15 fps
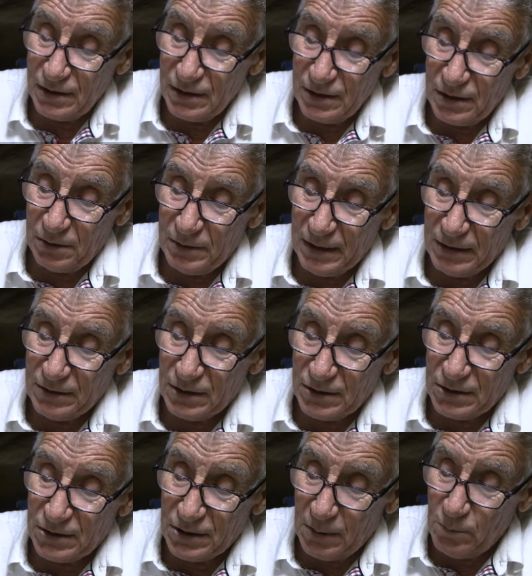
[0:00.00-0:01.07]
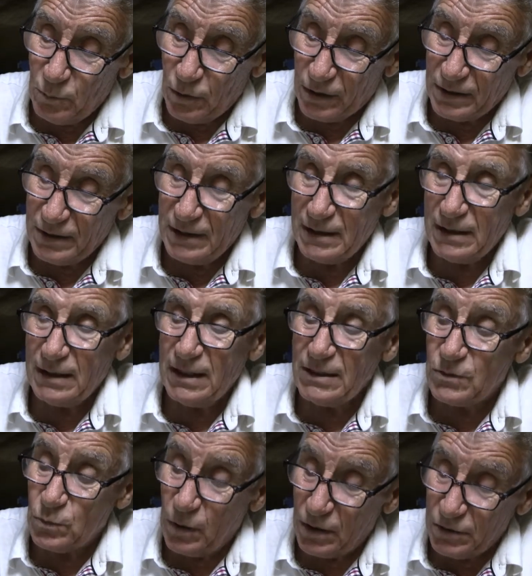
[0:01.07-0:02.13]
knowing that someone
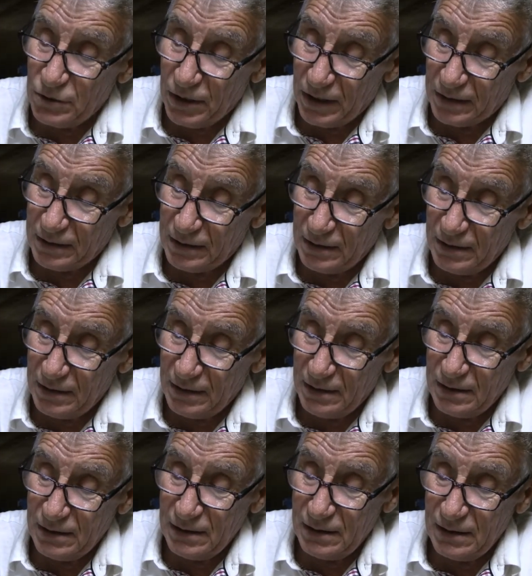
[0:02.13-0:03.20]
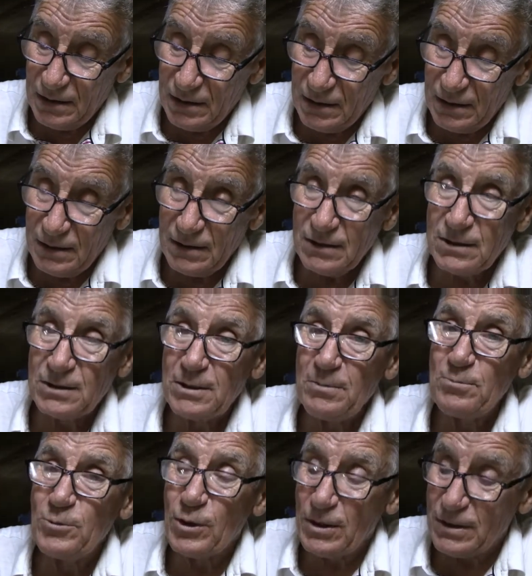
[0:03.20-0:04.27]
is watching,
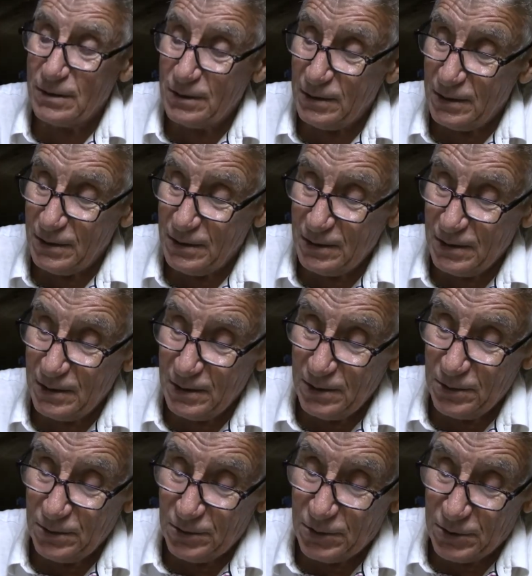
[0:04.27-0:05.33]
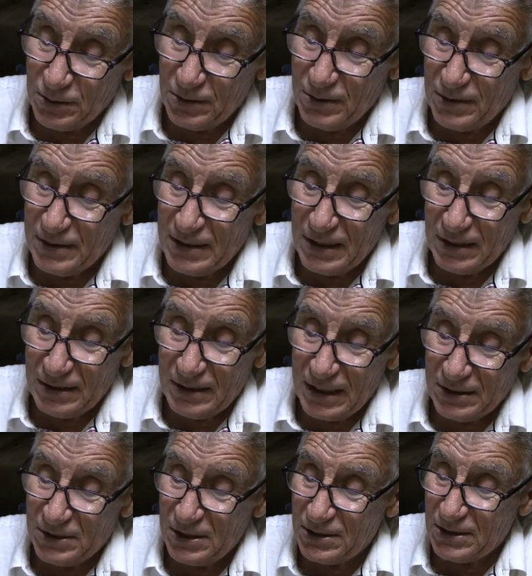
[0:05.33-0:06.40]
someone who saw the
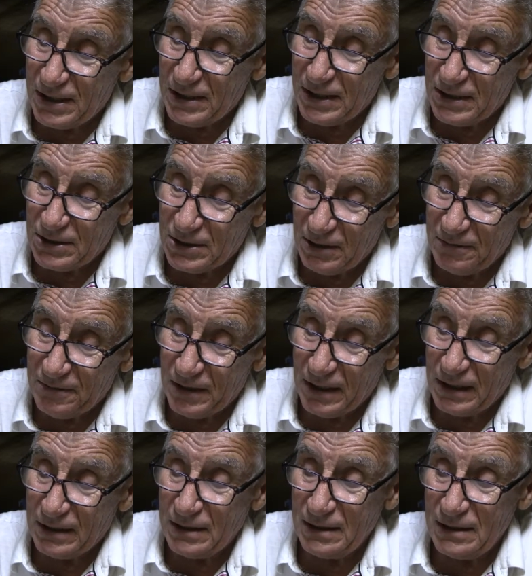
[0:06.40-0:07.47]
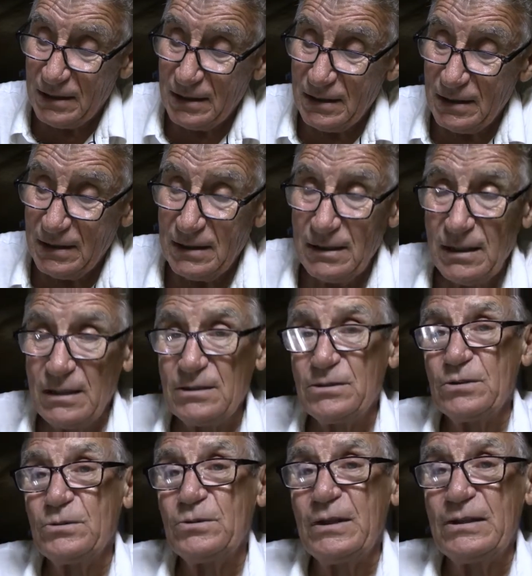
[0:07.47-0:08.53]
unnecessary suffering and
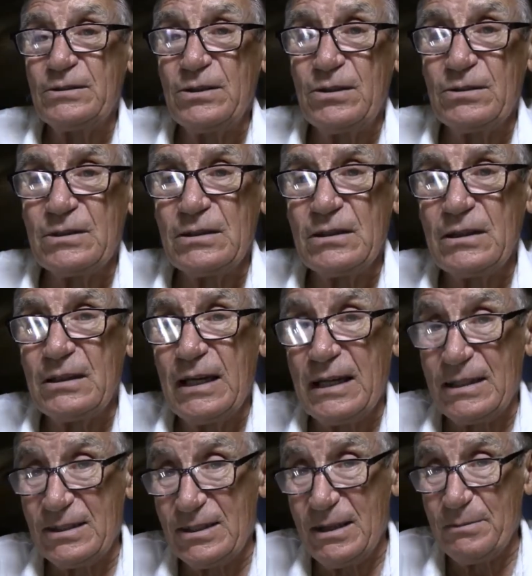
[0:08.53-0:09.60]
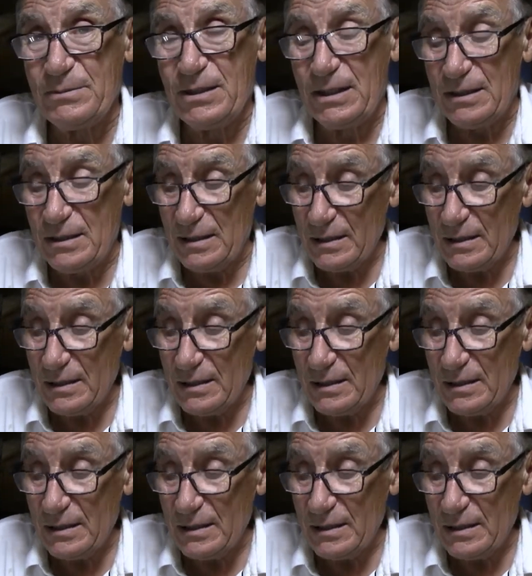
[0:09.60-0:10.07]
who will not accept it.